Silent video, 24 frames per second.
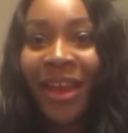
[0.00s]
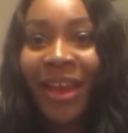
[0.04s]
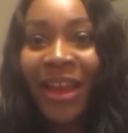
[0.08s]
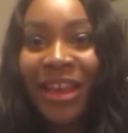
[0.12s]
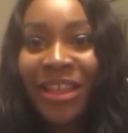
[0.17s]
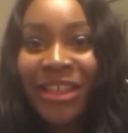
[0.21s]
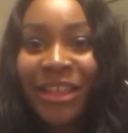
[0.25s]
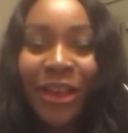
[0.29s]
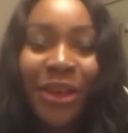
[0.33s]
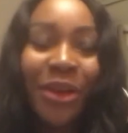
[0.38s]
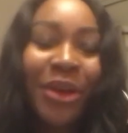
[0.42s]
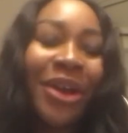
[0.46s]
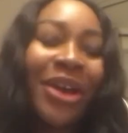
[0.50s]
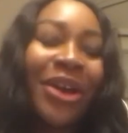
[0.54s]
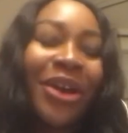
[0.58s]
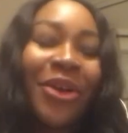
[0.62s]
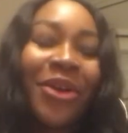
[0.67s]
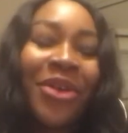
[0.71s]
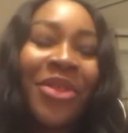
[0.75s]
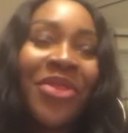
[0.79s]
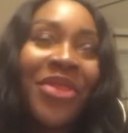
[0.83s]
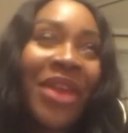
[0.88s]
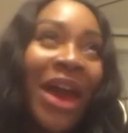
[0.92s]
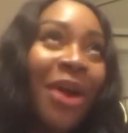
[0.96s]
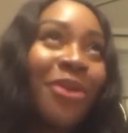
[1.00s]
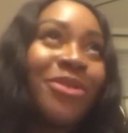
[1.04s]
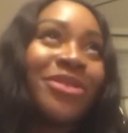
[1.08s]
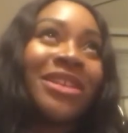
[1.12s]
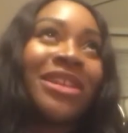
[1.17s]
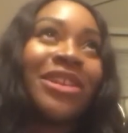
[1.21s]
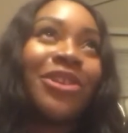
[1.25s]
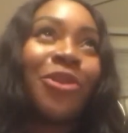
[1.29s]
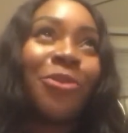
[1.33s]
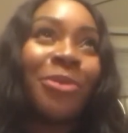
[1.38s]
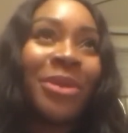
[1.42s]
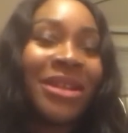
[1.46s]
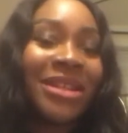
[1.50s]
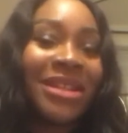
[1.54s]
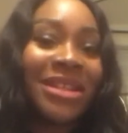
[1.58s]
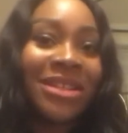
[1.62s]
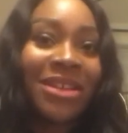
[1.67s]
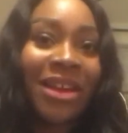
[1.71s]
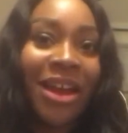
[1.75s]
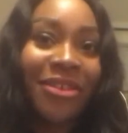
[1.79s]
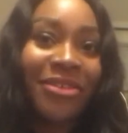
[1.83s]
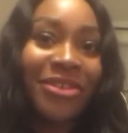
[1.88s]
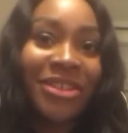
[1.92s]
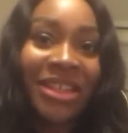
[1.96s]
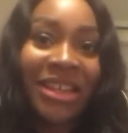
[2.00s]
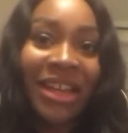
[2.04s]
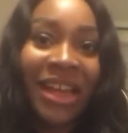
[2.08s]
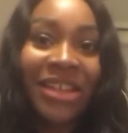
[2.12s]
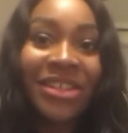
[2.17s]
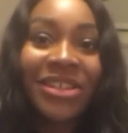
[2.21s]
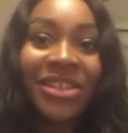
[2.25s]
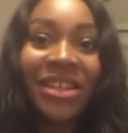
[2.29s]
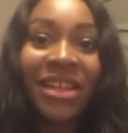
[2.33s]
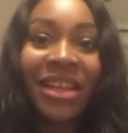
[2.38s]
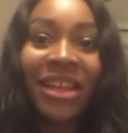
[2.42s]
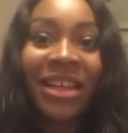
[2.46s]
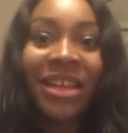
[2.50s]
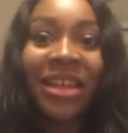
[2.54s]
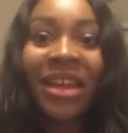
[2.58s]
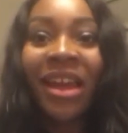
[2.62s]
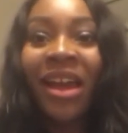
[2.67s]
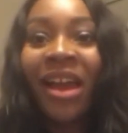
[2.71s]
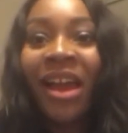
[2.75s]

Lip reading: So that was a little bit discouraging, actually.